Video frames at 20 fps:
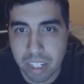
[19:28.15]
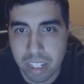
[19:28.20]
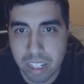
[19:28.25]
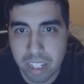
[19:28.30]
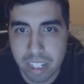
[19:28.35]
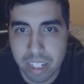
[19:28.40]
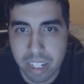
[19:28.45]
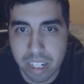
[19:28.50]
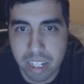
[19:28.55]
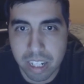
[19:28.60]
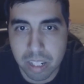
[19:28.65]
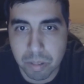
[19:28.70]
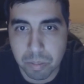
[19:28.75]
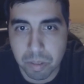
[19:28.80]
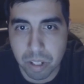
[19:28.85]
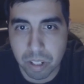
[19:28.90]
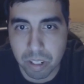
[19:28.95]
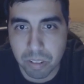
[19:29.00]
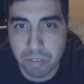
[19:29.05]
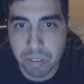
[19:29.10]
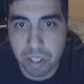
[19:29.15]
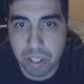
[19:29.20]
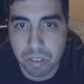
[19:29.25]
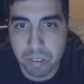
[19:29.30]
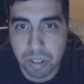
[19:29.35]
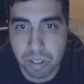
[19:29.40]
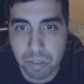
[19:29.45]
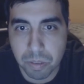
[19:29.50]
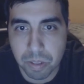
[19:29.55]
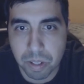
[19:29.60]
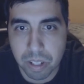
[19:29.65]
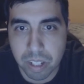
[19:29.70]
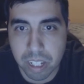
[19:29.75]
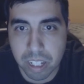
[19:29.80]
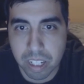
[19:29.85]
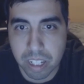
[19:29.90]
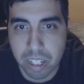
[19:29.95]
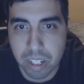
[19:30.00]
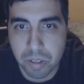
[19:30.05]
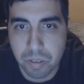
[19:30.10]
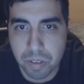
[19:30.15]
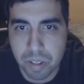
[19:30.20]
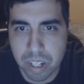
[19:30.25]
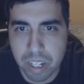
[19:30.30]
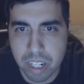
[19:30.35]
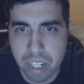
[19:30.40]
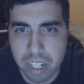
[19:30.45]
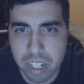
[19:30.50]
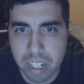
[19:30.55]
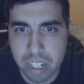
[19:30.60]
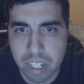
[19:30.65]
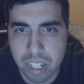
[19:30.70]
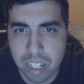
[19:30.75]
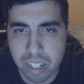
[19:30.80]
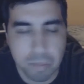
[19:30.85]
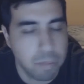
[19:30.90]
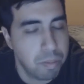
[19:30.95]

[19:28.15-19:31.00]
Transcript: Didn't take them long to figure out what that you needed.